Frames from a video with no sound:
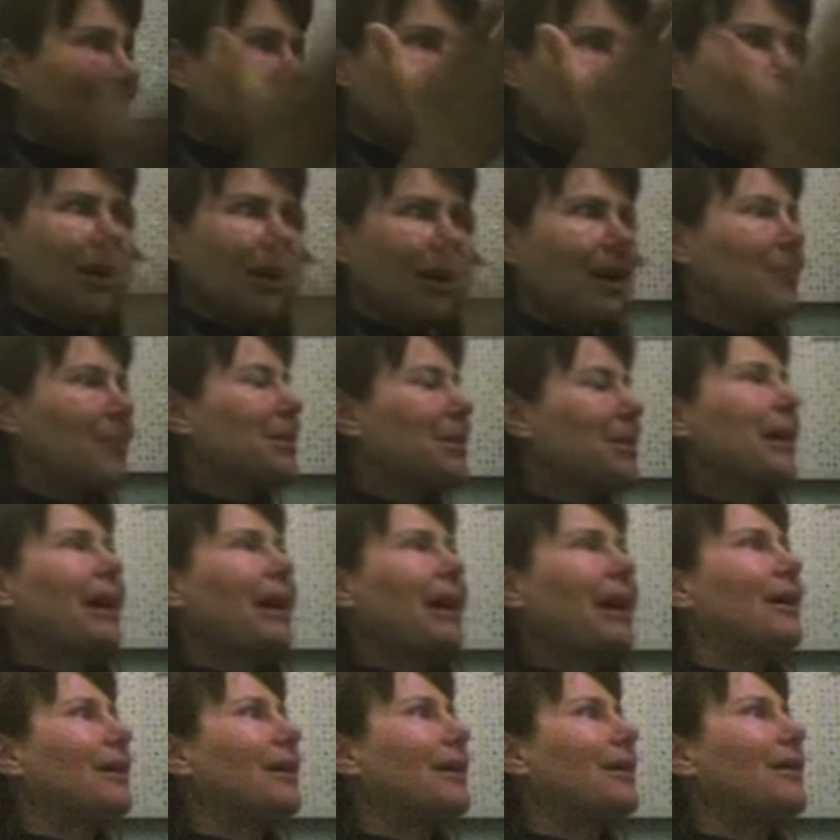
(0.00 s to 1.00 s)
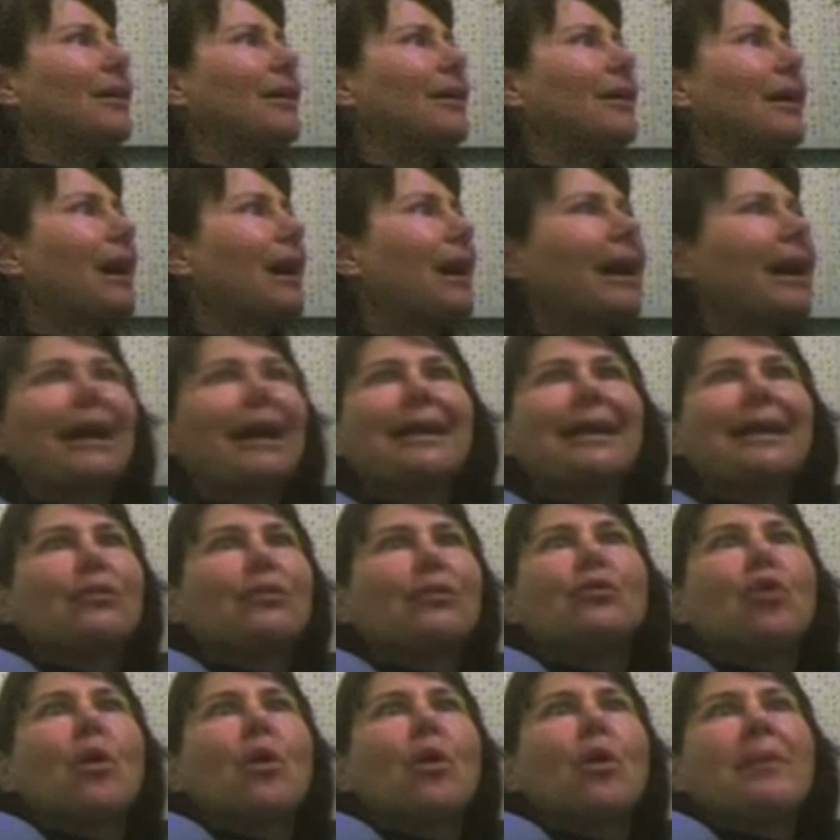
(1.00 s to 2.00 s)
I mean, I
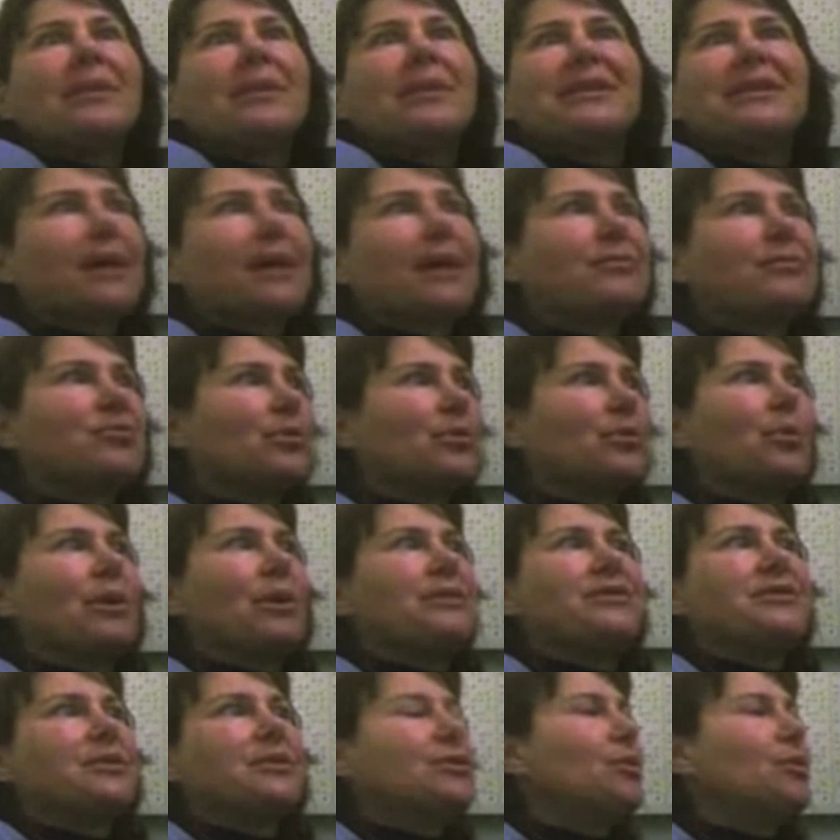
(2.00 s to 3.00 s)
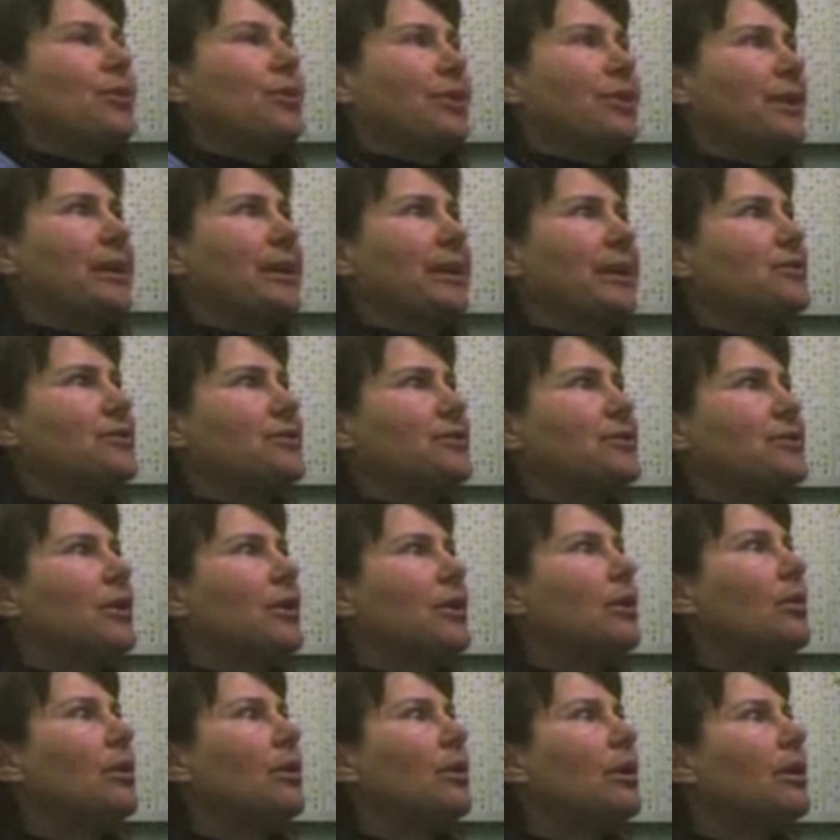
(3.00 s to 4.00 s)
don't know how many times we went to do things,
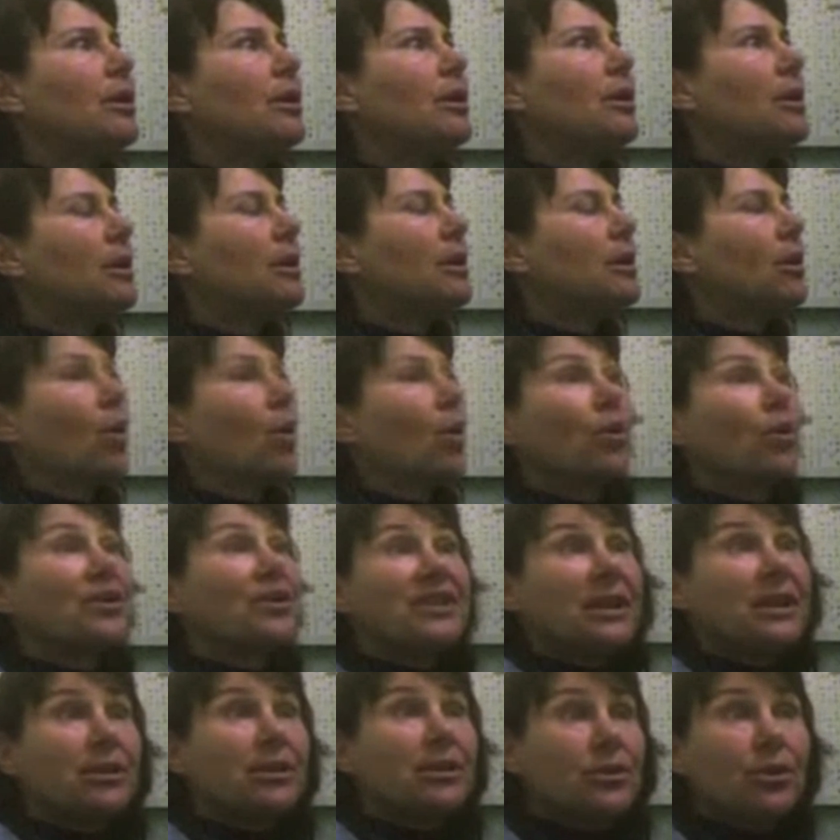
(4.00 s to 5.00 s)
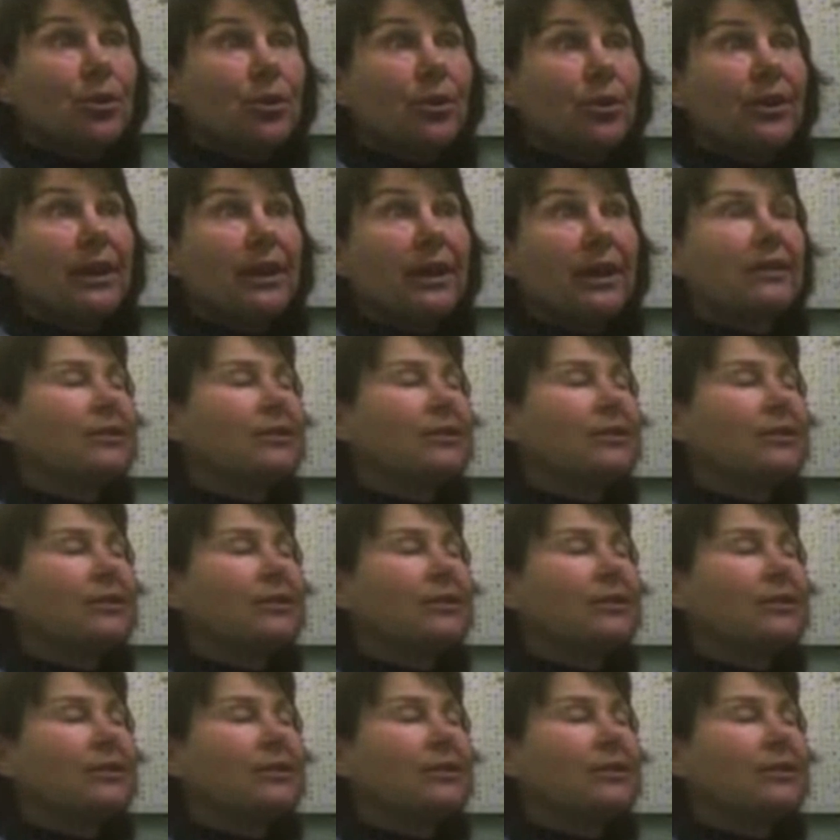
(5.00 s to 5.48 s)
or didn't do things.